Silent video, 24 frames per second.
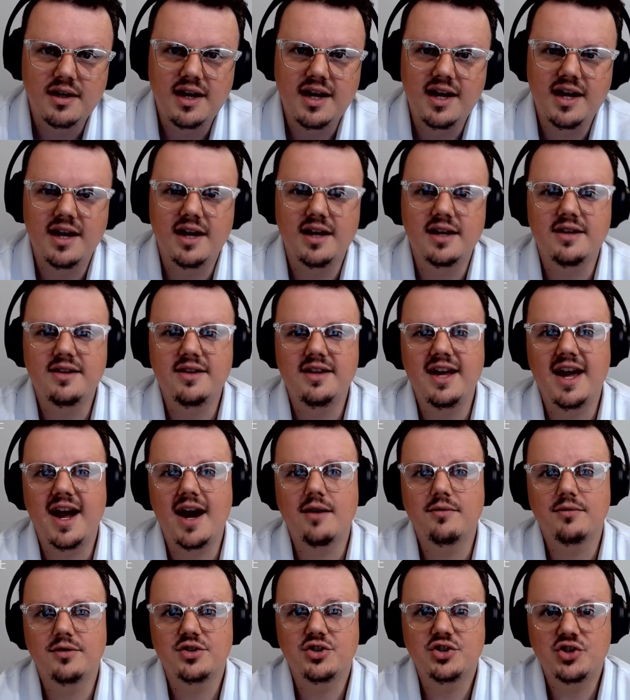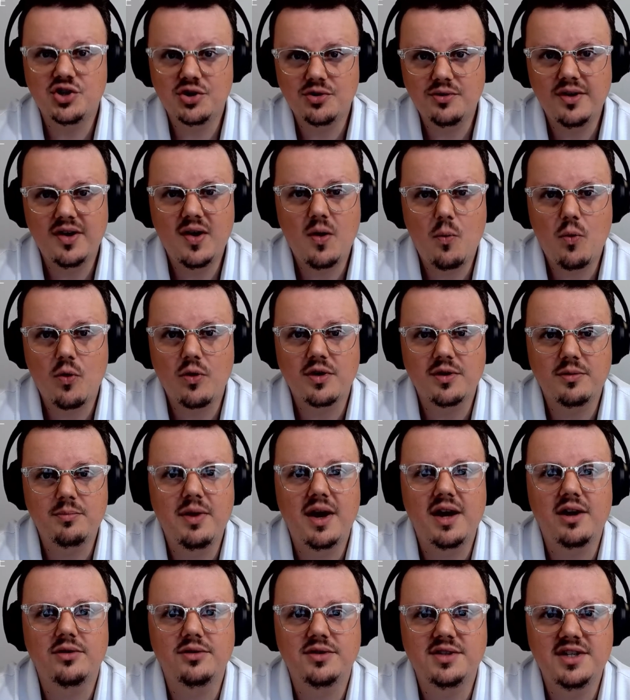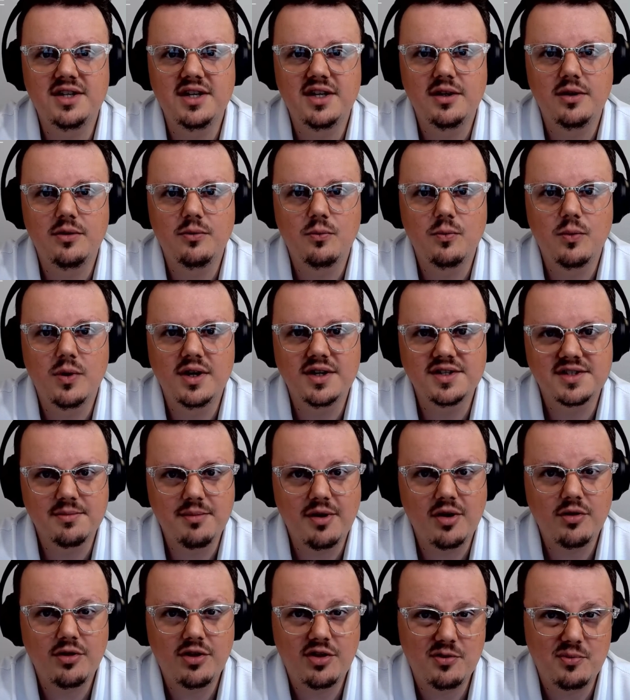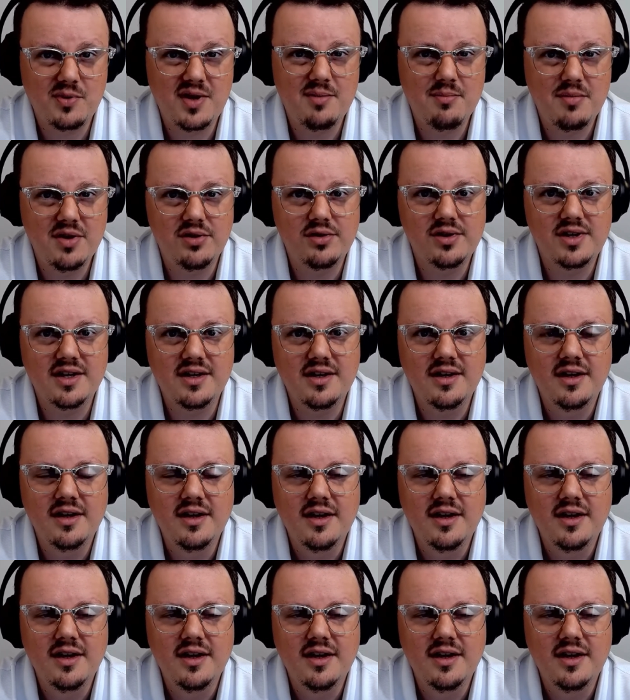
and the average jury-awarded penalty was about $3 million.